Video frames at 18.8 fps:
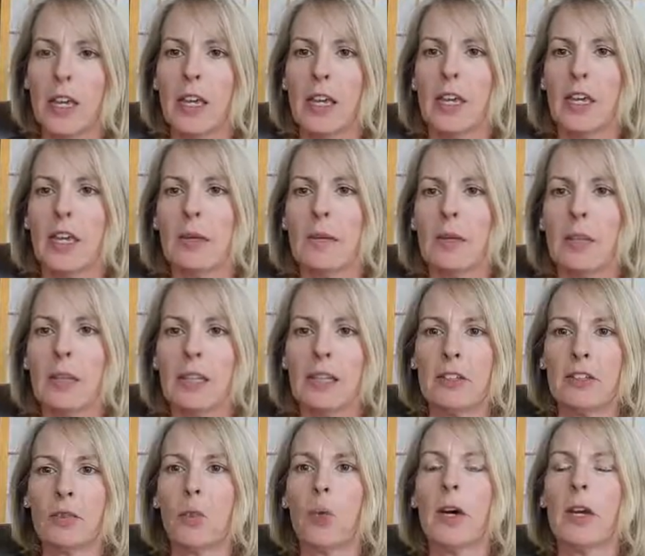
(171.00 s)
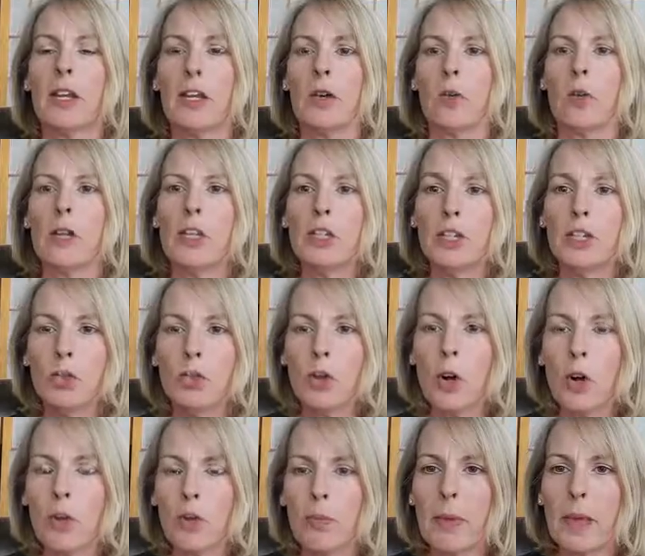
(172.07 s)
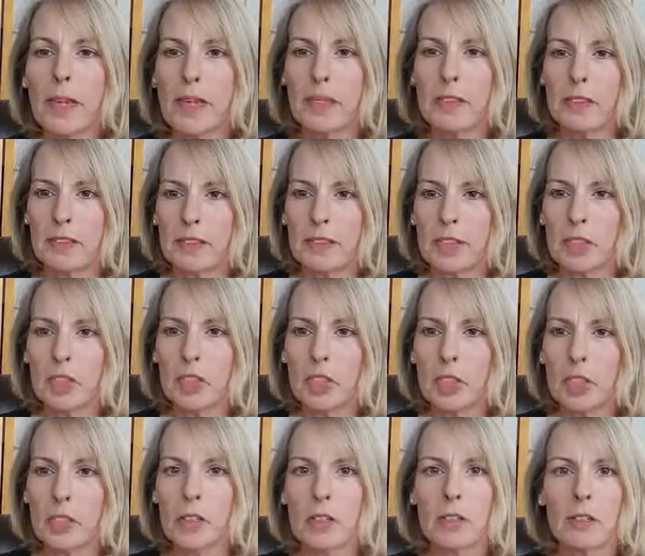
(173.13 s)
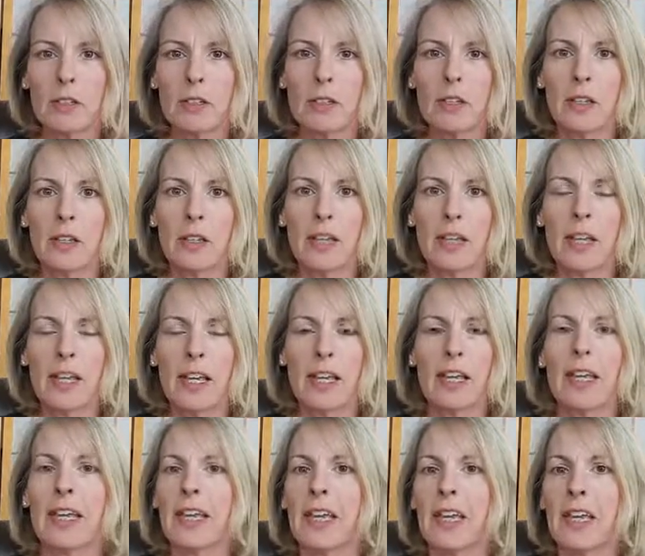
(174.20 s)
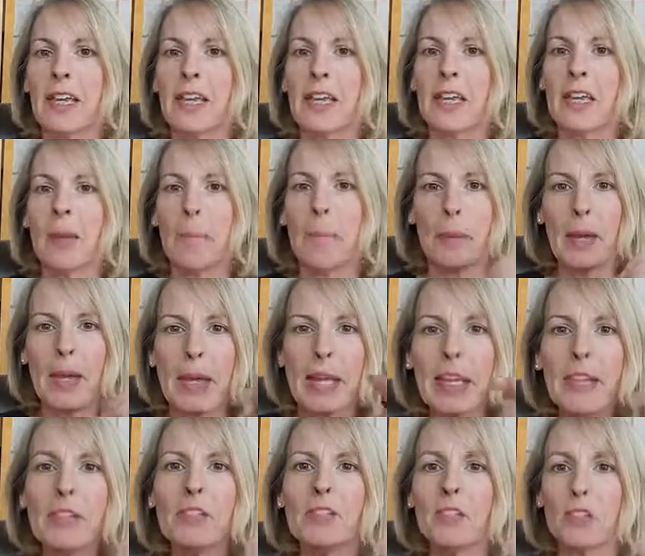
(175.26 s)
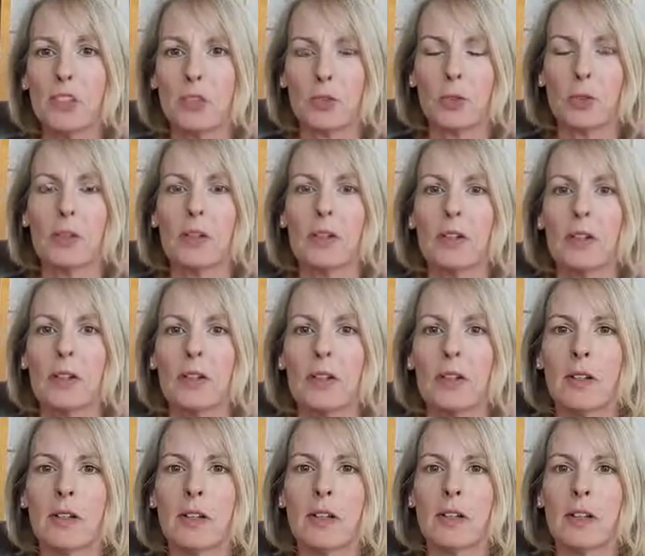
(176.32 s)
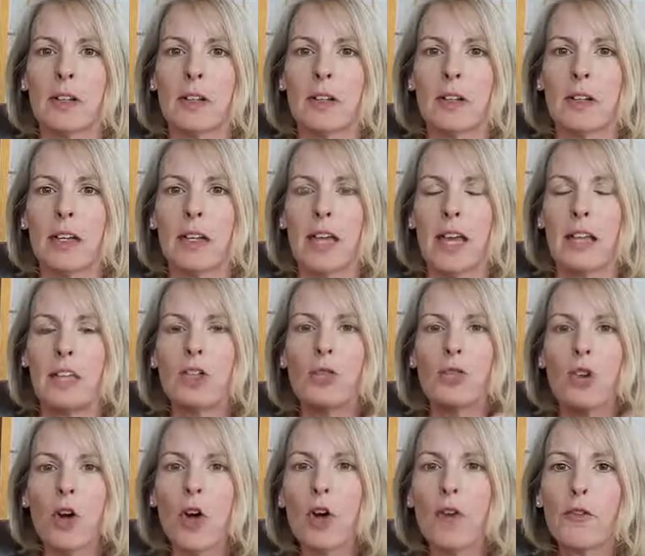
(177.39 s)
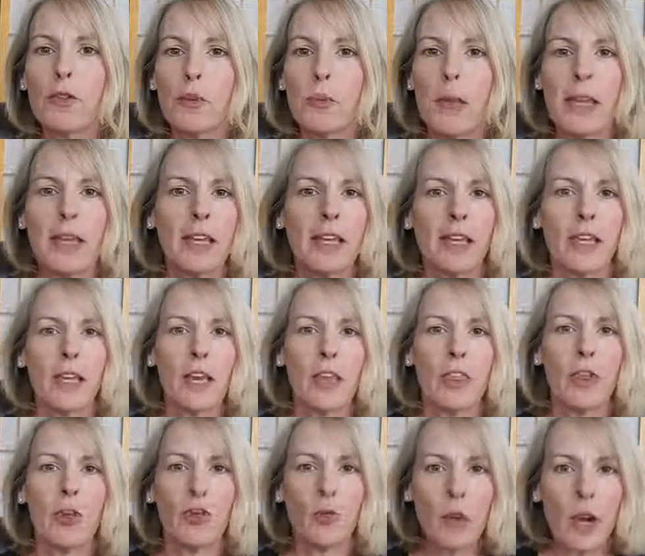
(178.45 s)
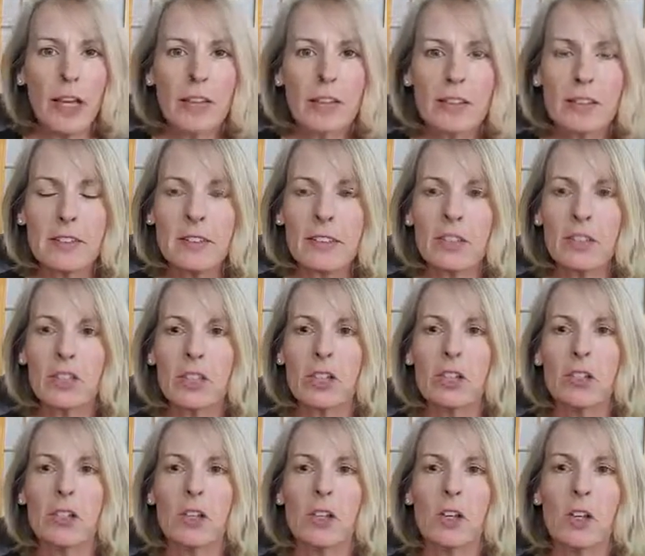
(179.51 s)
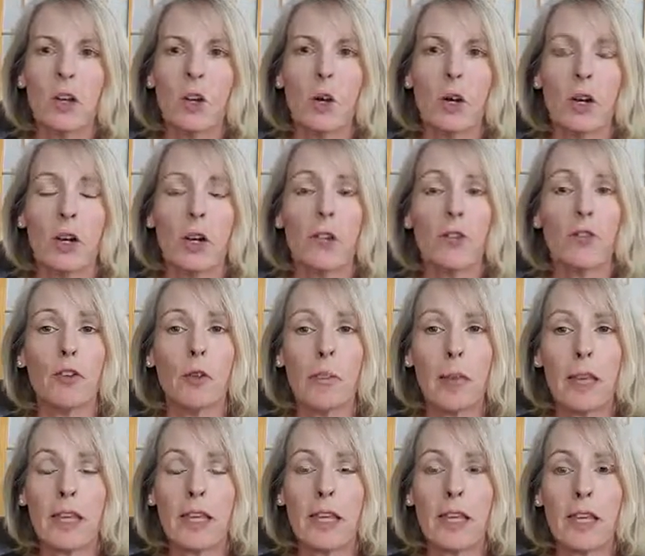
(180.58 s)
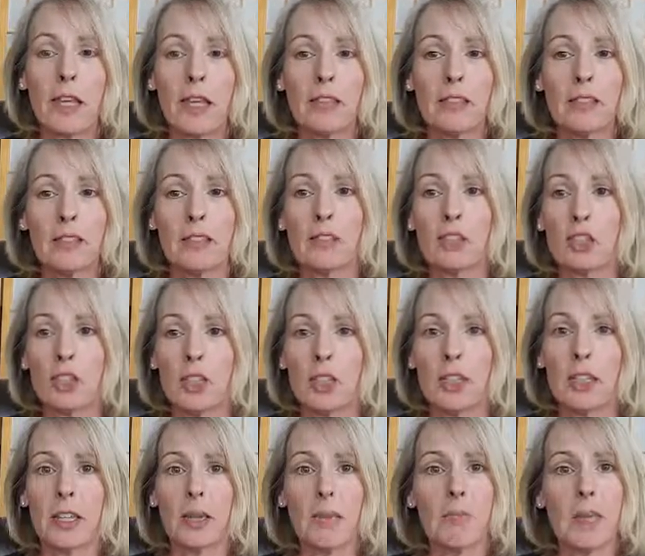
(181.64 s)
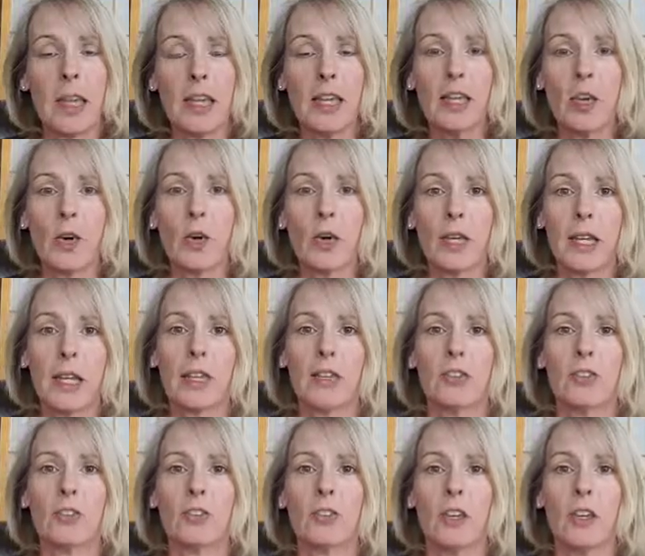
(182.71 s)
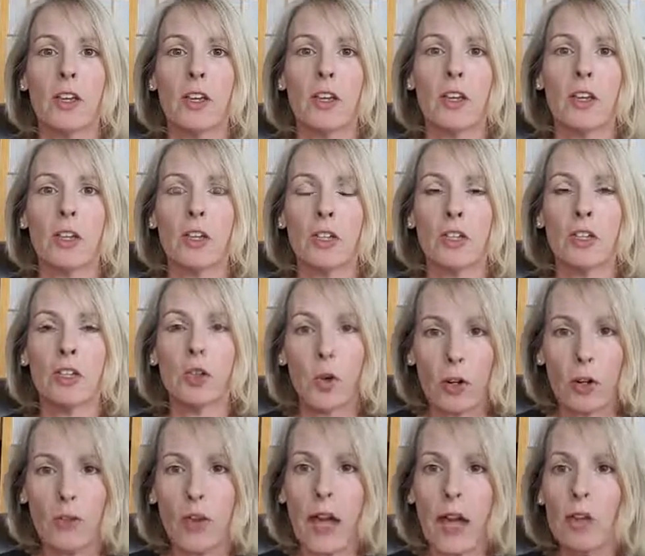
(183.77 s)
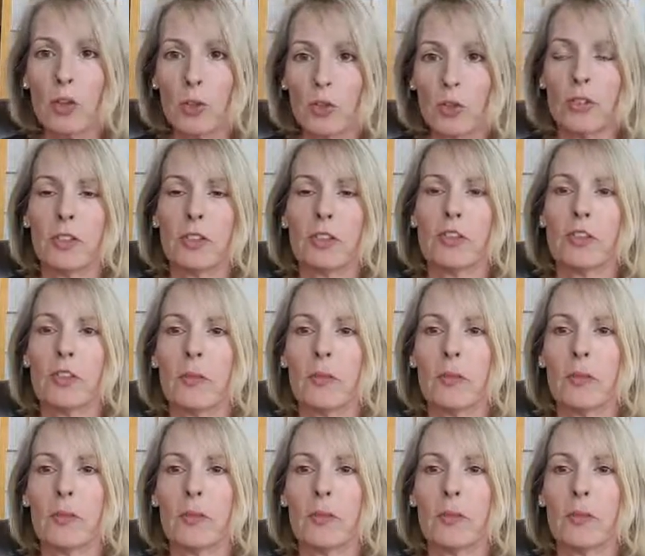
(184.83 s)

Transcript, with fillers: It, it's what, when you go to make a decision, it pings you and you know if you're making the right decision or if you're making a decision may go against your value system.